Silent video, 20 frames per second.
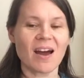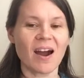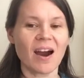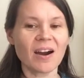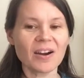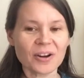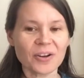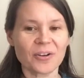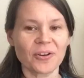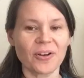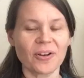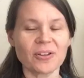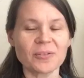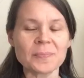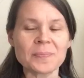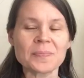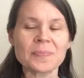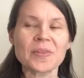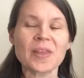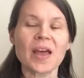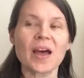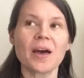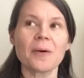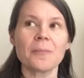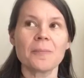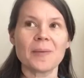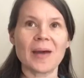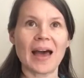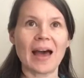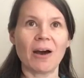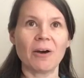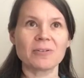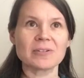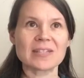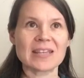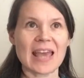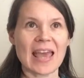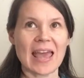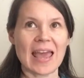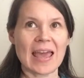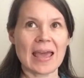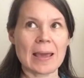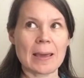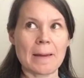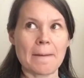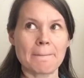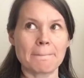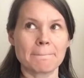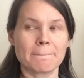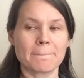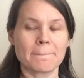article about a